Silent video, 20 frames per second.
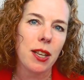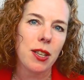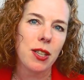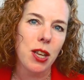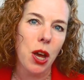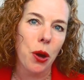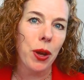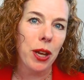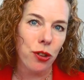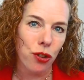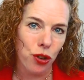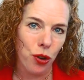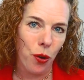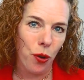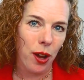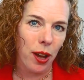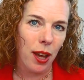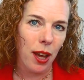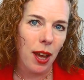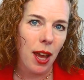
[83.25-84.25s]
So
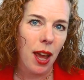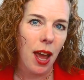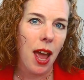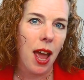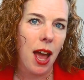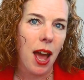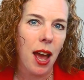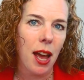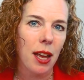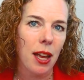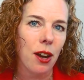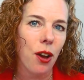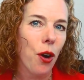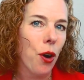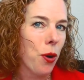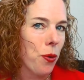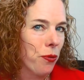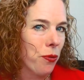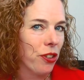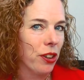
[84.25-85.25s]
enjoy, and
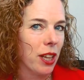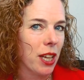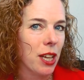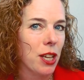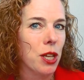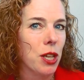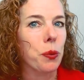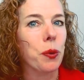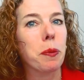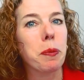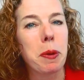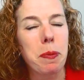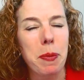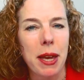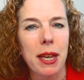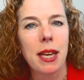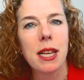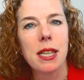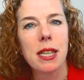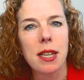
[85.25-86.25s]
hopefully you will be
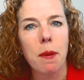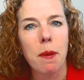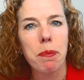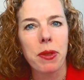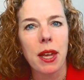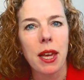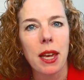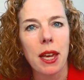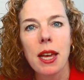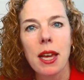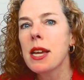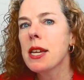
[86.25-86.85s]
making something